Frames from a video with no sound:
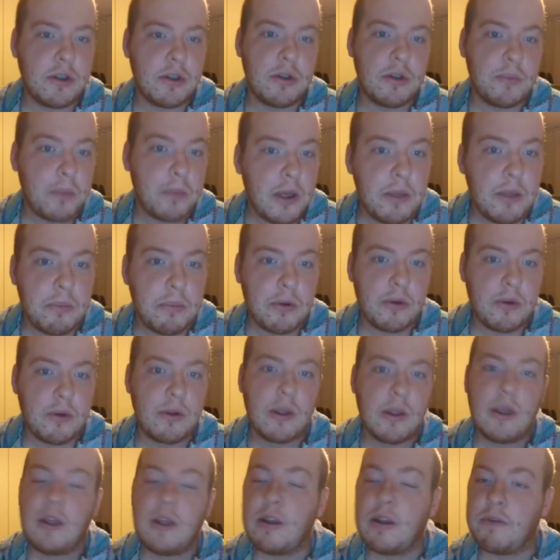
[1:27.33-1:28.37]
to the
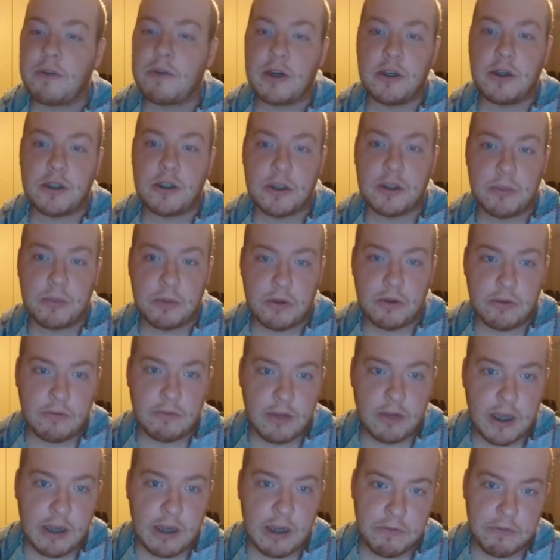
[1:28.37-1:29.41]
people the very symbol
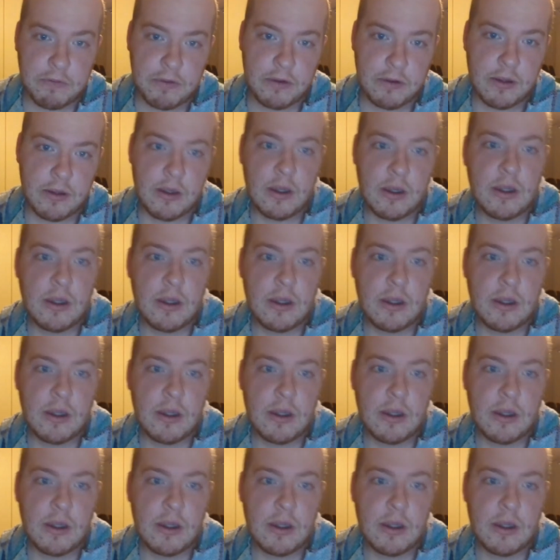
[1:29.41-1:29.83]
of life.